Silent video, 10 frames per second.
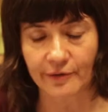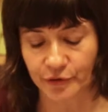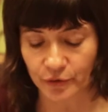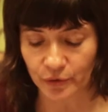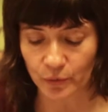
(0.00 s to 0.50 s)

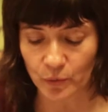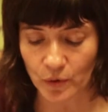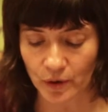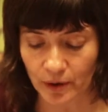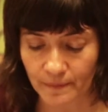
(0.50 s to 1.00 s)
after the
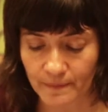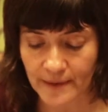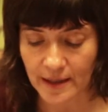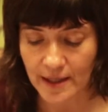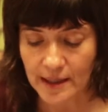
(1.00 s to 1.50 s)
war.
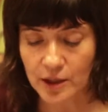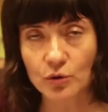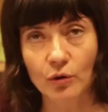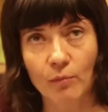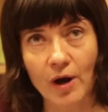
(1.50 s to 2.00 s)
The
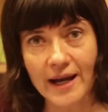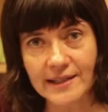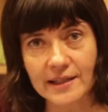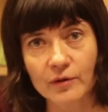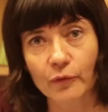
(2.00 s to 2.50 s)
term
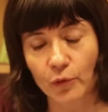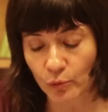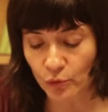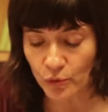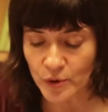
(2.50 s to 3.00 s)
rising from
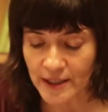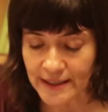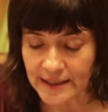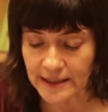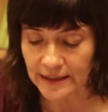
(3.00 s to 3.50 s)

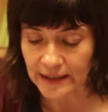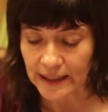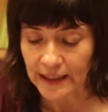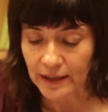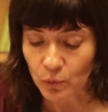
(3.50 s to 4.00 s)
ruins
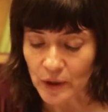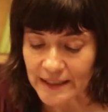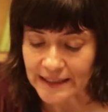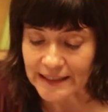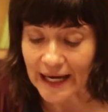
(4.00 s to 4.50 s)

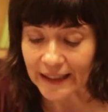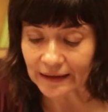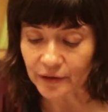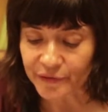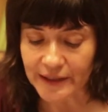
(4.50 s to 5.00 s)
was the
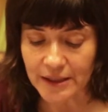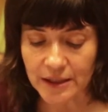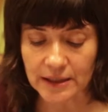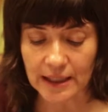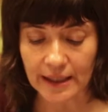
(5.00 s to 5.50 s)
title of the
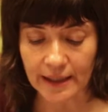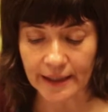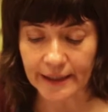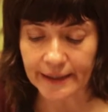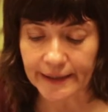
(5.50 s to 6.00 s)
East
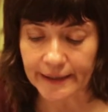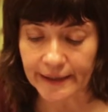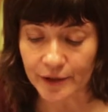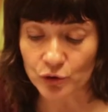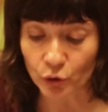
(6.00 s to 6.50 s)

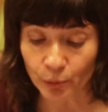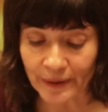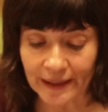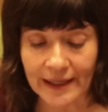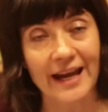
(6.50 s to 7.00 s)

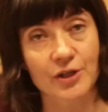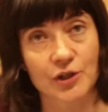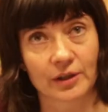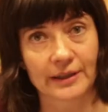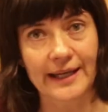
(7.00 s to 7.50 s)
German
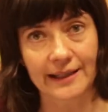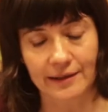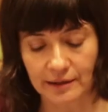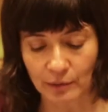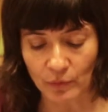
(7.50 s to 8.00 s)
national
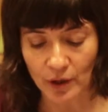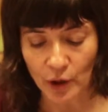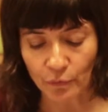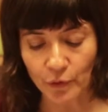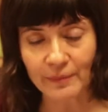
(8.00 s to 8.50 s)
anthem
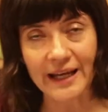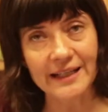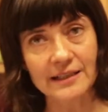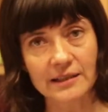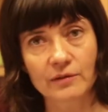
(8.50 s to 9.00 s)
from
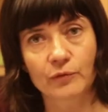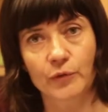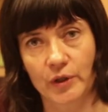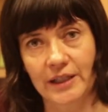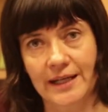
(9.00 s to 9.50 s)

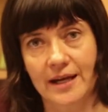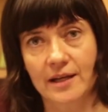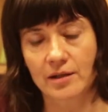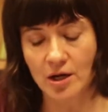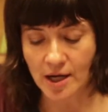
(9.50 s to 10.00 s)

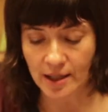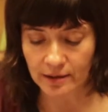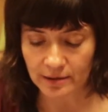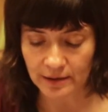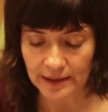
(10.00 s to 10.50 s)
1949
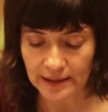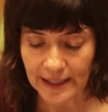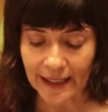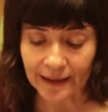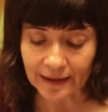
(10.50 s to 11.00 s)
on.
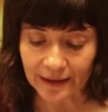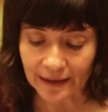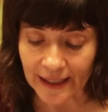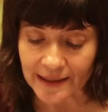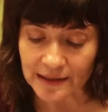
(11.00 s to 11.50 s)
And in the
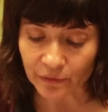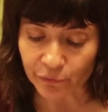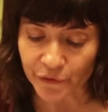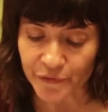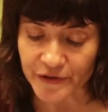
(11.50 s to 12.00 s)

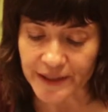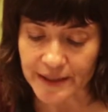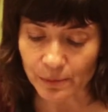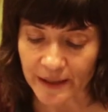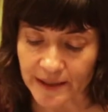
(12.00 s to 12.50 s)

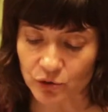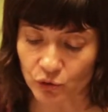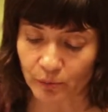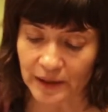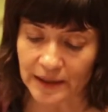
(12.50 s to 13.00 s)
1950s, West
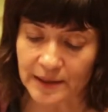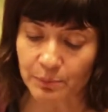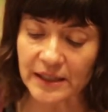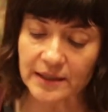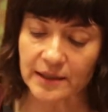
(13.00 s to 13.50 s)
Germany
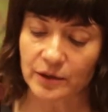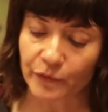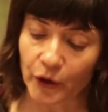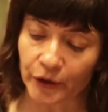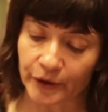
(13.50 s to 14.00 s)
depicted the
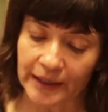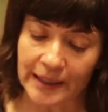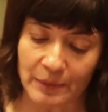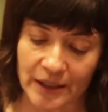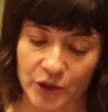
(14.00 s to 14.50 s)
following
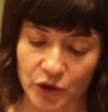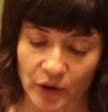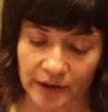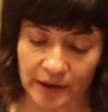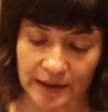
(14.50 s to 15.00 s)
image
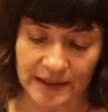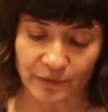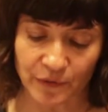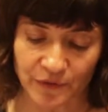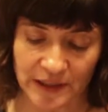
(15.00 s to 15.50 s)
on its
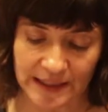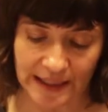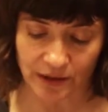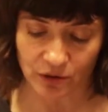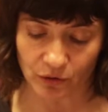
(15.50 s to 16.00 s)

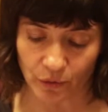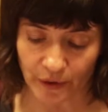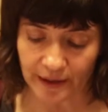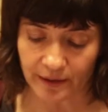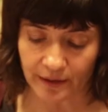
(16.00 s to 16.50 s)
50-cent
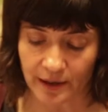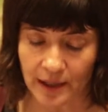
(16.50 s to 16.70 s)
coin.